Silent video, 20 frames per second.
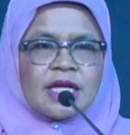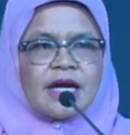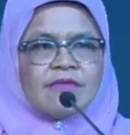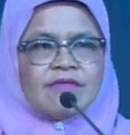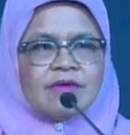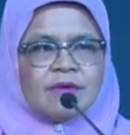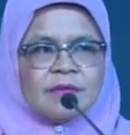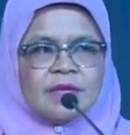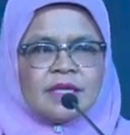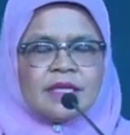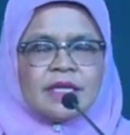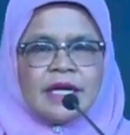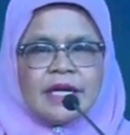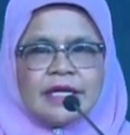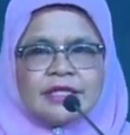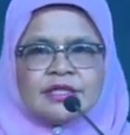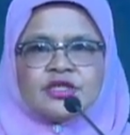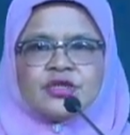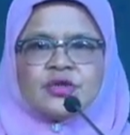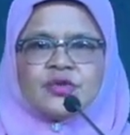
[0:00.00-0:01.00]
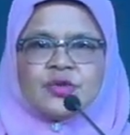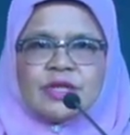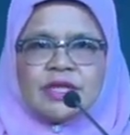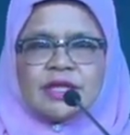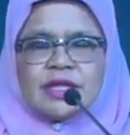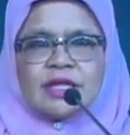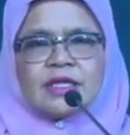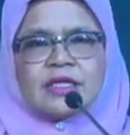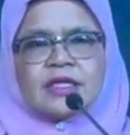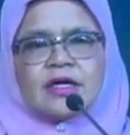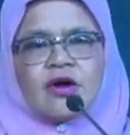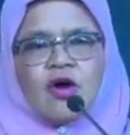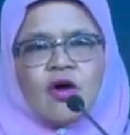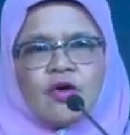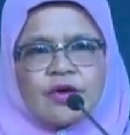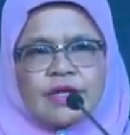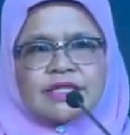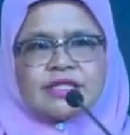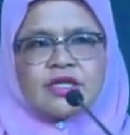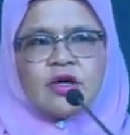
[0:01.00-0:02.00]
government, and to the
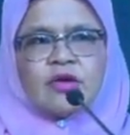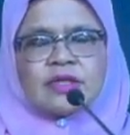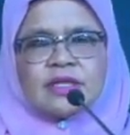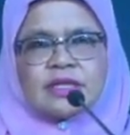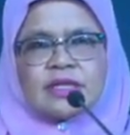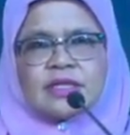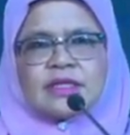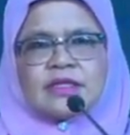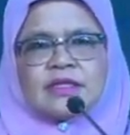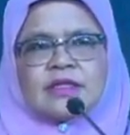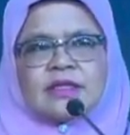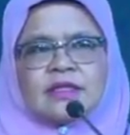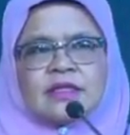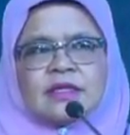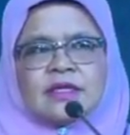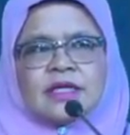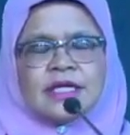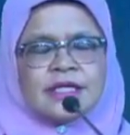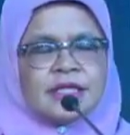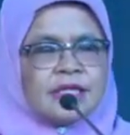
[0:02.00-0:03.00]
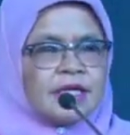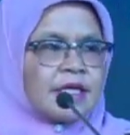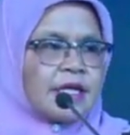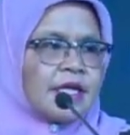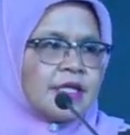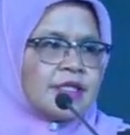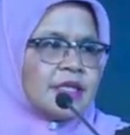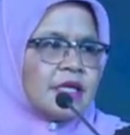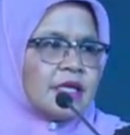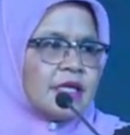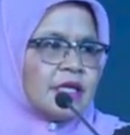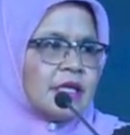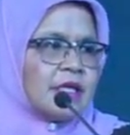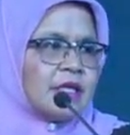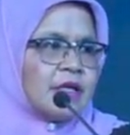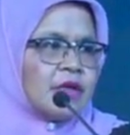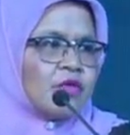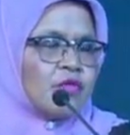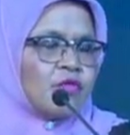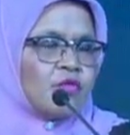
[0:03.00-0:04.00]
horizontal integration
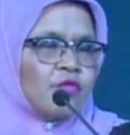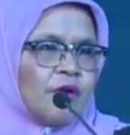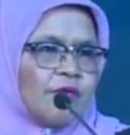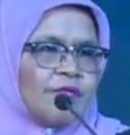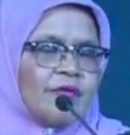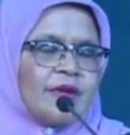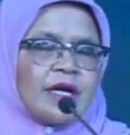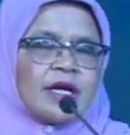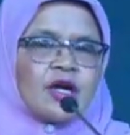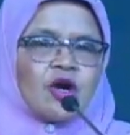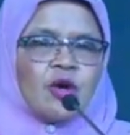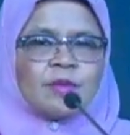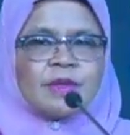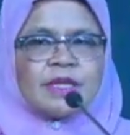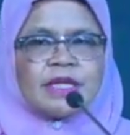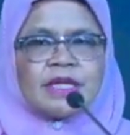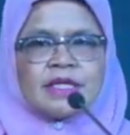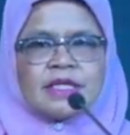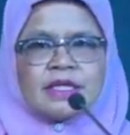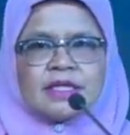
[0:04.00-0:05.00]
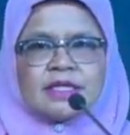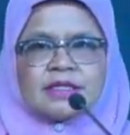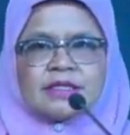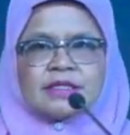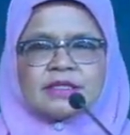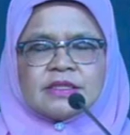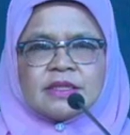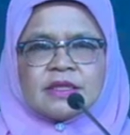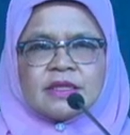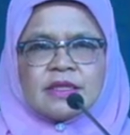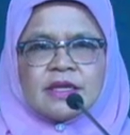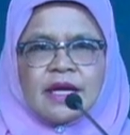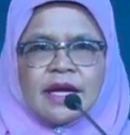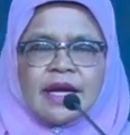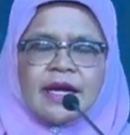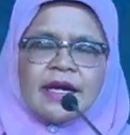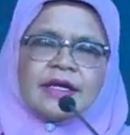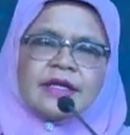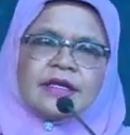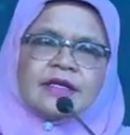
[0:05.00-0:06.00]
with the communities
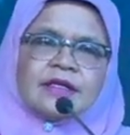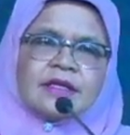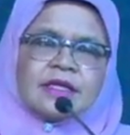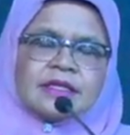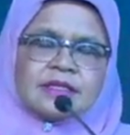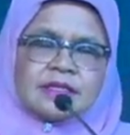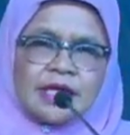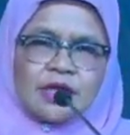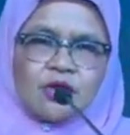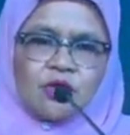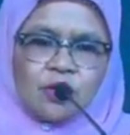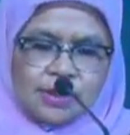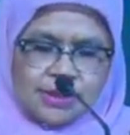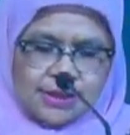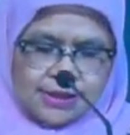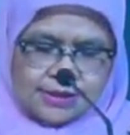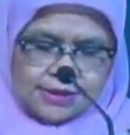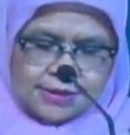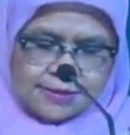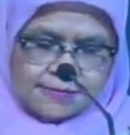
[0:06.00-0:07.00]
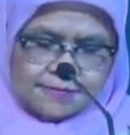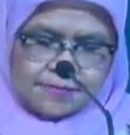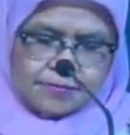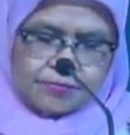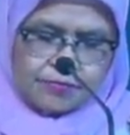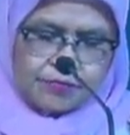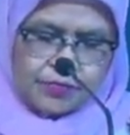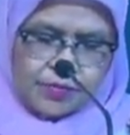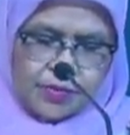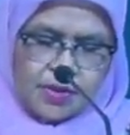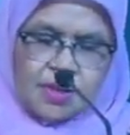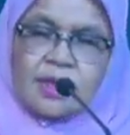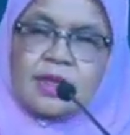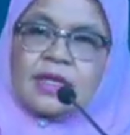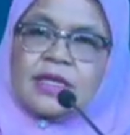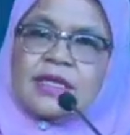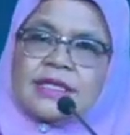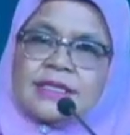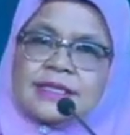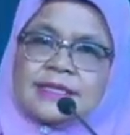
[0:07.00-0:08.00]
and the stakeholders.
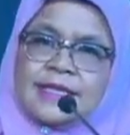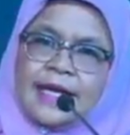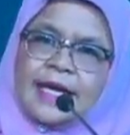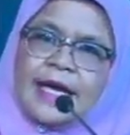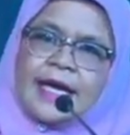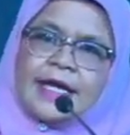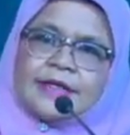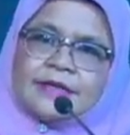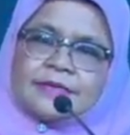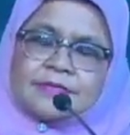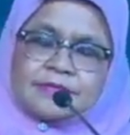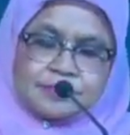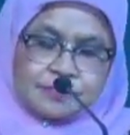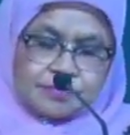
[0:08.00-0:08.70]
Second,